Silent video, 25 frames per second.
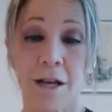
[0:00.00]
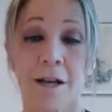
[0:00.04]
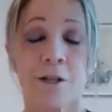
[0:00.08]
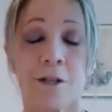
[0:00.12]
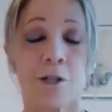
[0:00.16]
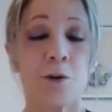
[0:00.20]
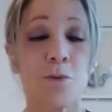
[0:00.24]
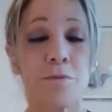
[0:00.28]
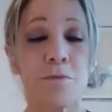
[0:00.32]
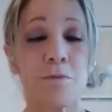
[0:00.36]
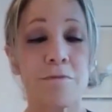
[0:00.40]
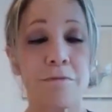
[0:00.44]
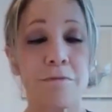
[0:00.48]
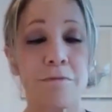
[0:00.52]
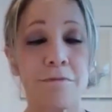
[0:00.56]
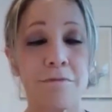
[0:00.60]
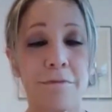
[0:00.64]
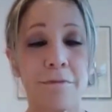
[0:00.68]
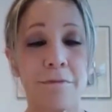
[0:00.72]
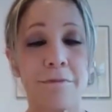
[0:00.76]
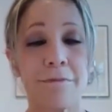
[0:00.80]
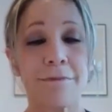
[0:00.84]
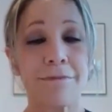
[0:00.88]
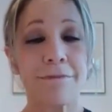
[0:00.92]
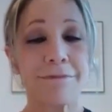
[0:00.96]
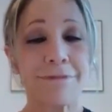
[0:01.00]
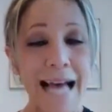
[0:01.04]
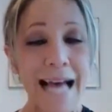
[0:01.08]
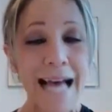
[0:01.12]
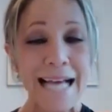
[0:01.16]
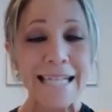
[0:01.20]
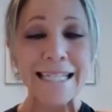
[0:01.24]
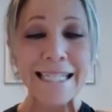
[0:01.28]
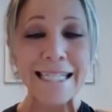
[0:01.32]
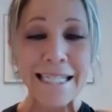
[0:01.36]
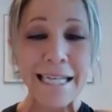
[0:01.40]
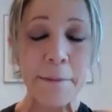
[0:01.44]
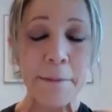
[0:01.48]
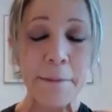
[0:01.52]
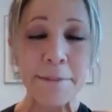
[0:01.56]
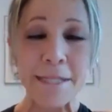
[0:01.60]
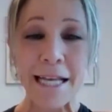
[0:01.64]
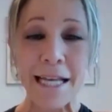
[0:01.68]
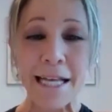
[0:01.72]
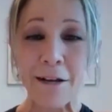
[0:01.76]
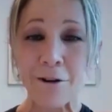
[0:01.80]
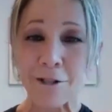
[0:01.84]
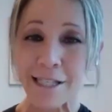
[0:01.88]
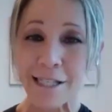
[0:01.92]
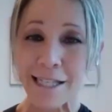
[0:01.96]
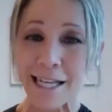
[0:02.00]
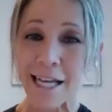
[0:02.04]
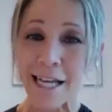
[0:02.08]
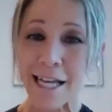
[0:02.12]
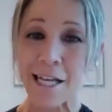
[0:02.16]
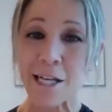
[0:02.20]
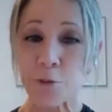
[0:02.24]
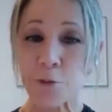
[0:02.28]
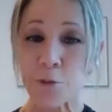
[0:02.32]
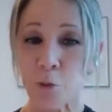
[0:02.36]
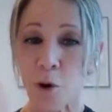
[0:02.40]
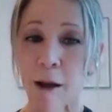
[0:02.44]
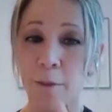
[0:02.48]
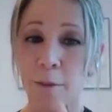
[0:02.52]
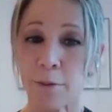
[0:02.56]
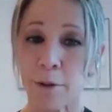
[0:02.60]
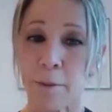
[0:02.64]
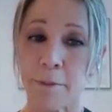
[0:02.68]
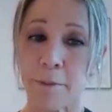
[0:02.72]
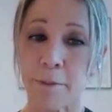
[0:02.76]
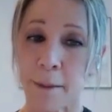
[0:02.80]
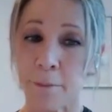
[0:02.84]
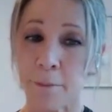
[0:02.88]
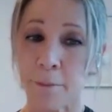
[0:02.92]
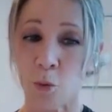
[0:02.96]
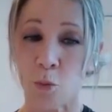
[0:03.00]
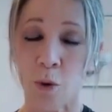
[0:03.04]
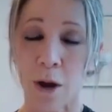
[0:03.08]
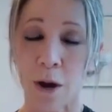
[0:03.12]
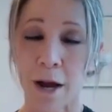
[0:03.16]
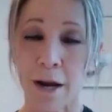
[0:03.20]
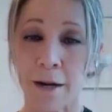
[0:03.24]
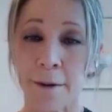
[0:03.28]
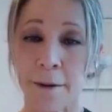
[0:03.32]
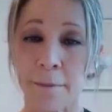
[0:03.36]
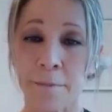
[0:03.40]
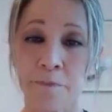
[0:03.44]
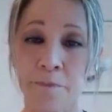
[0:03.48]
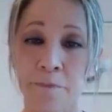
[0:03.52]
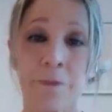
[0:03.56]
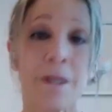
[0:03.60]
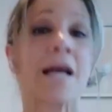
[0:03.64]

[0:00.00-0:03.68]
So, less stem cells is problem number one.